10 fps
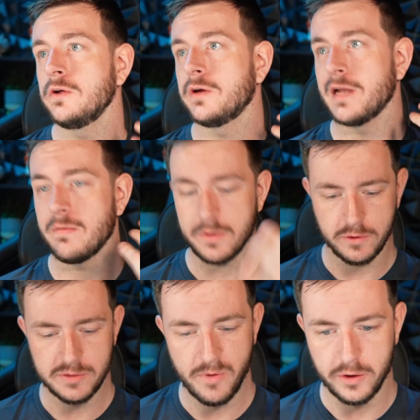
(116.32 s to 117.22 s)
you can now
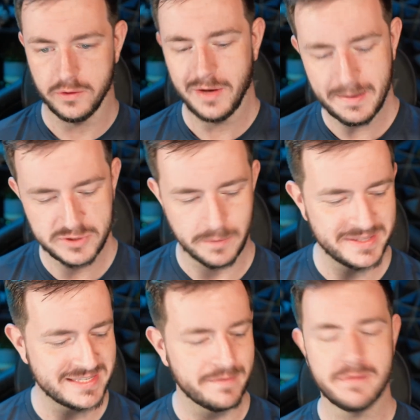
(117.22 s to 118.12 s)
record them on your laptop
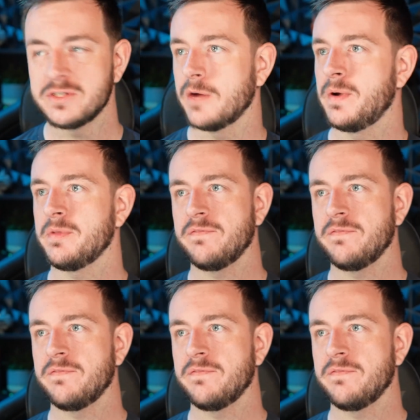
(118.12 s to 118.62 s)
instead of having to open up your